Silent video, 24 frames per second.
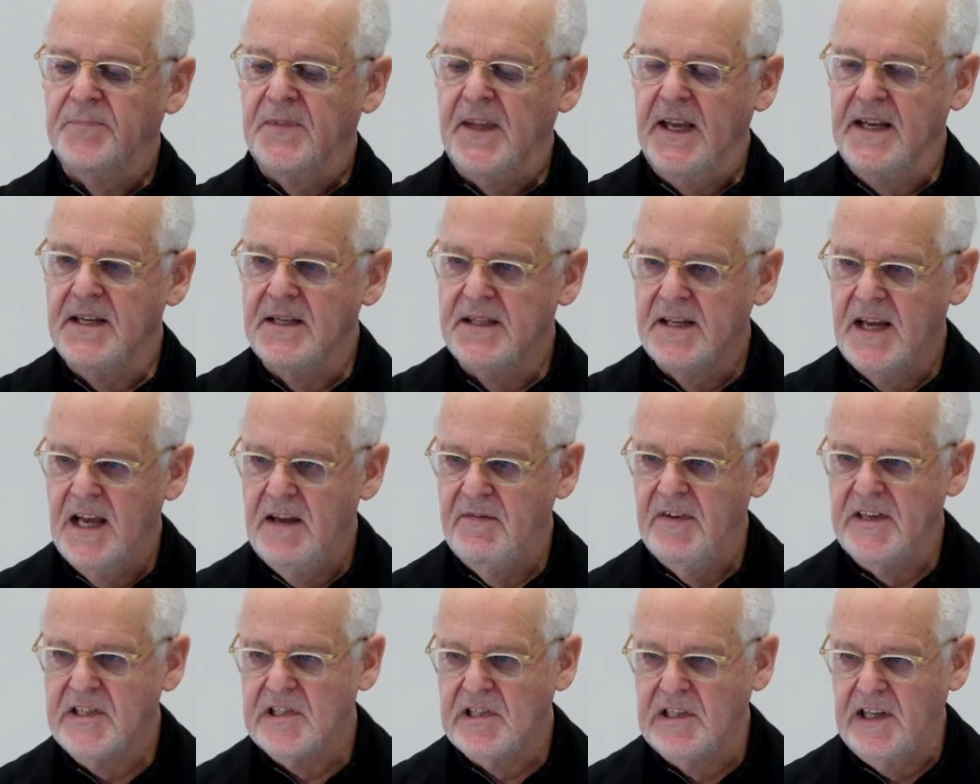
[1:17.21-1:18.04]
in
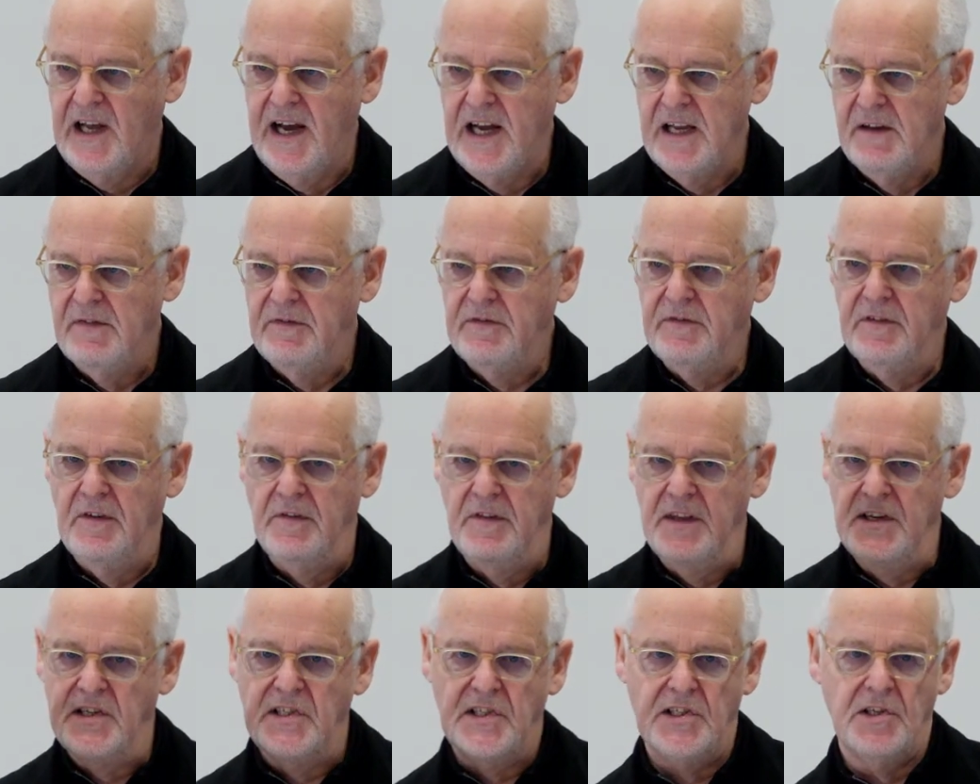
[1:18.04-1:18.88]
David's life,
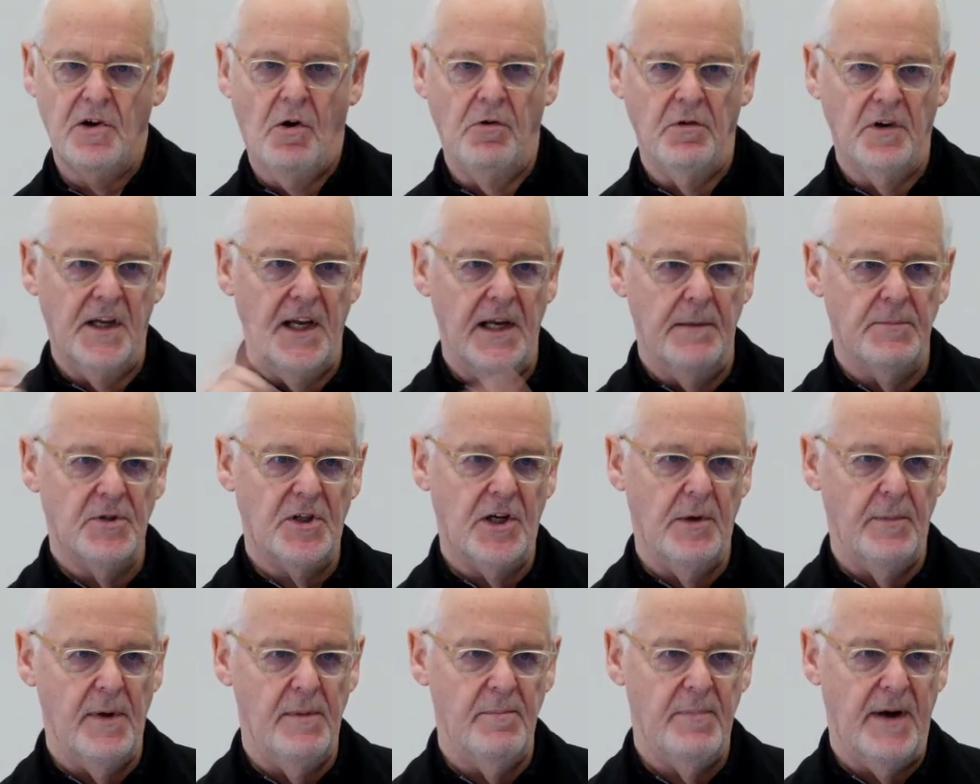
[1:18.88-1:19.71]
this song keeps
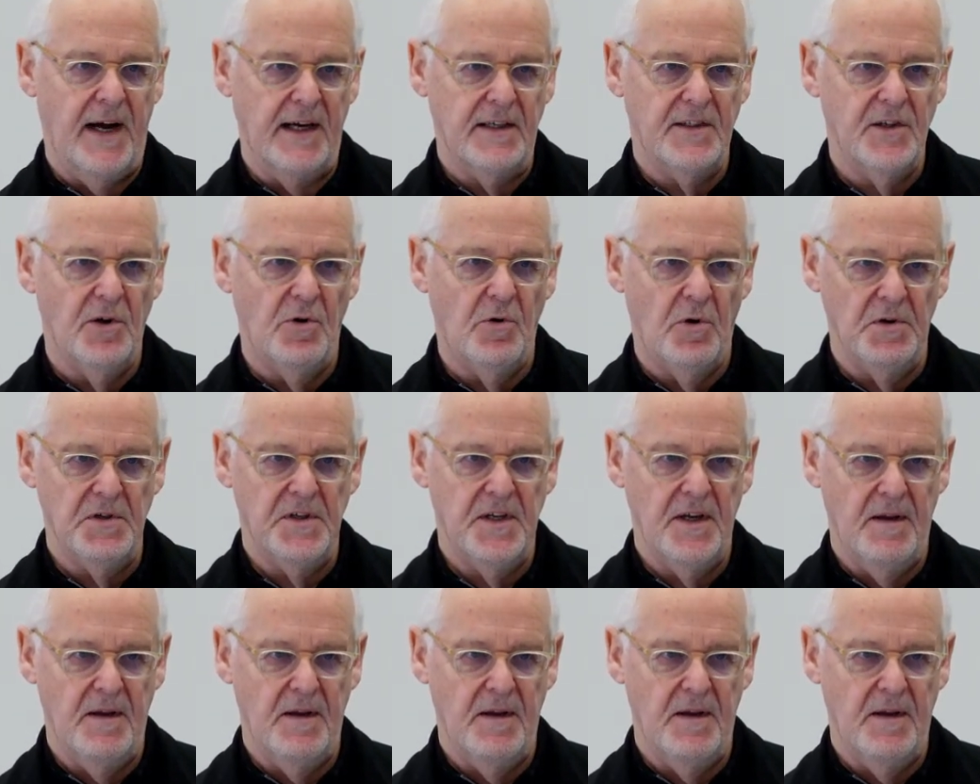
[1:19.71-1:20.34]
coming back to haunt